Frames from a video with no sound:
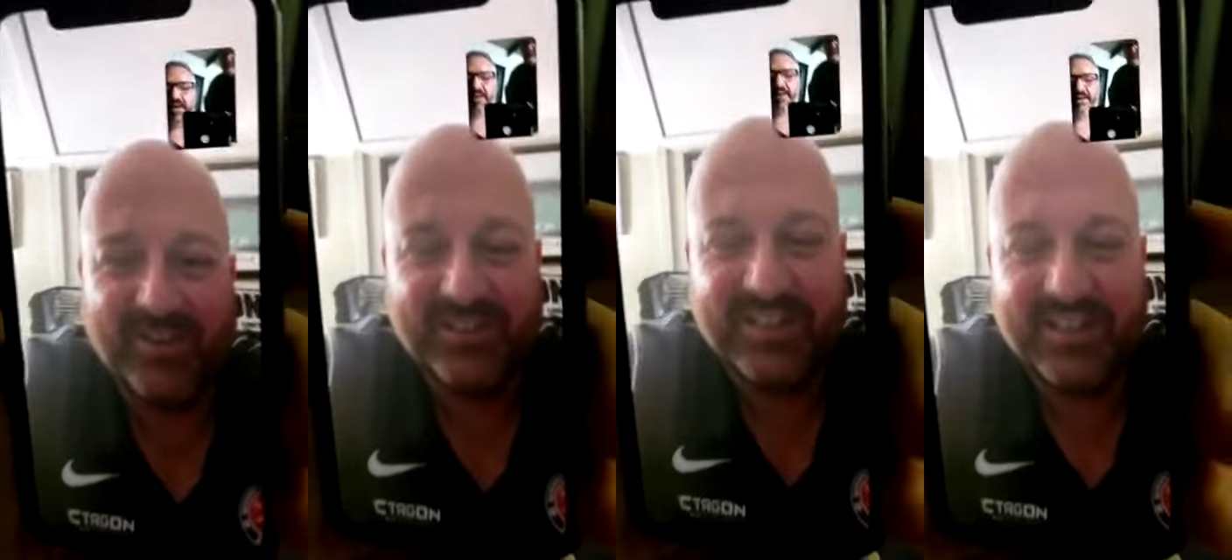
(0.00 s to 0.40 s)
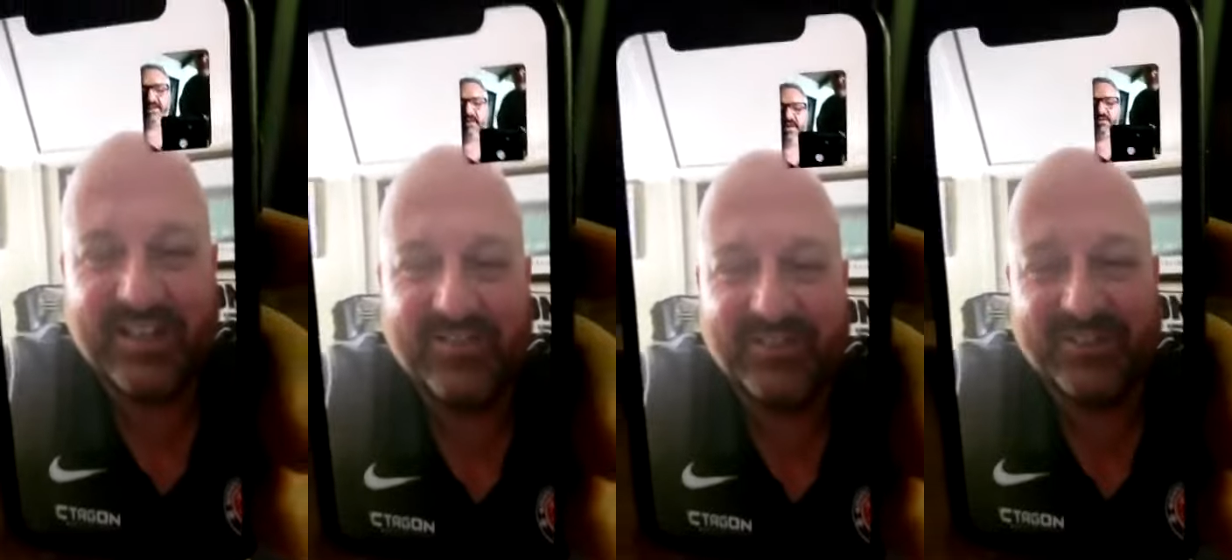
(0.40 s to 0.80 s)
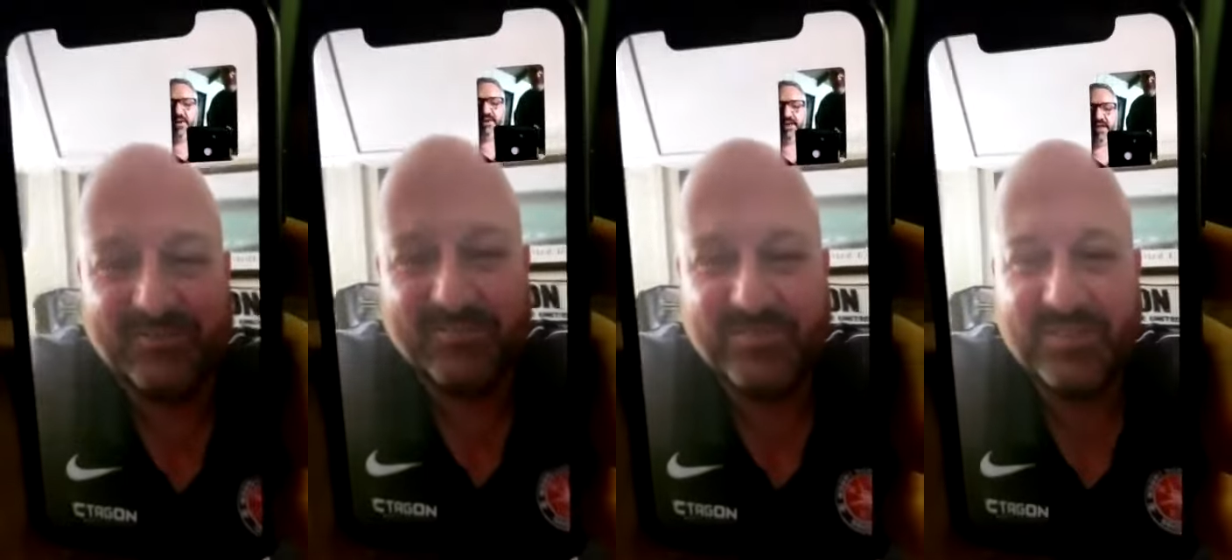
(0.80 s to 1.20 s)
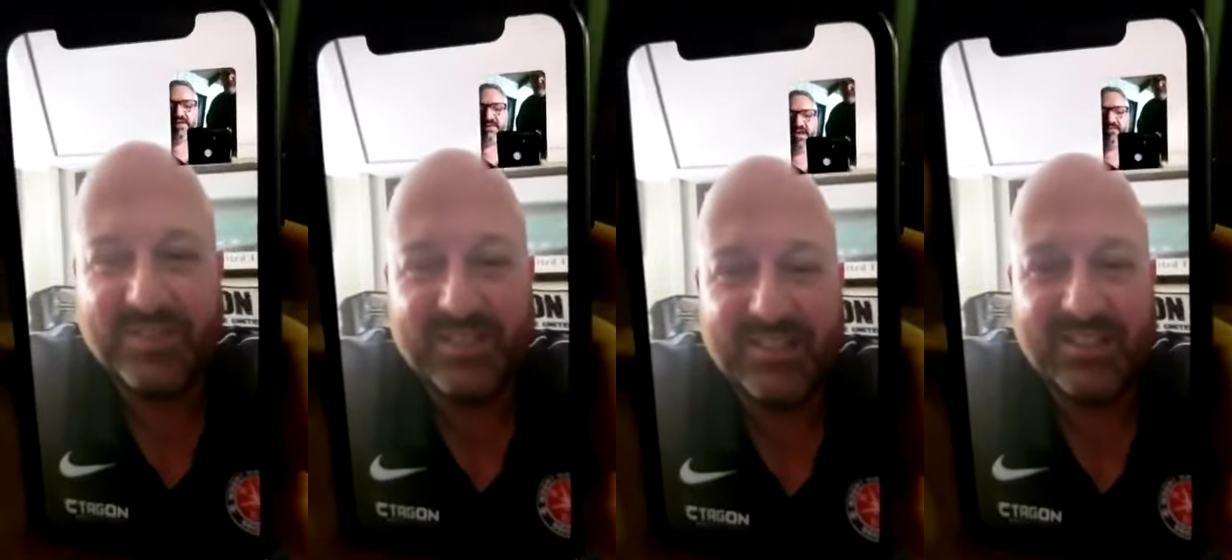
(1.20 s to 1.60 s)
about this last week, Dan, at
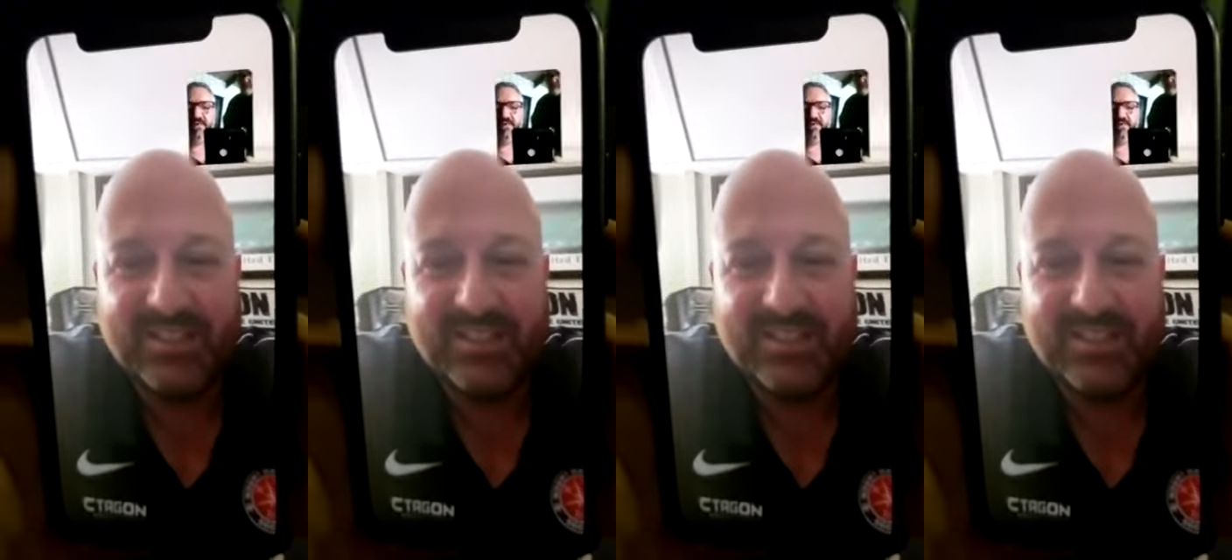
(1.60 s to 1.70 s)
Seaford,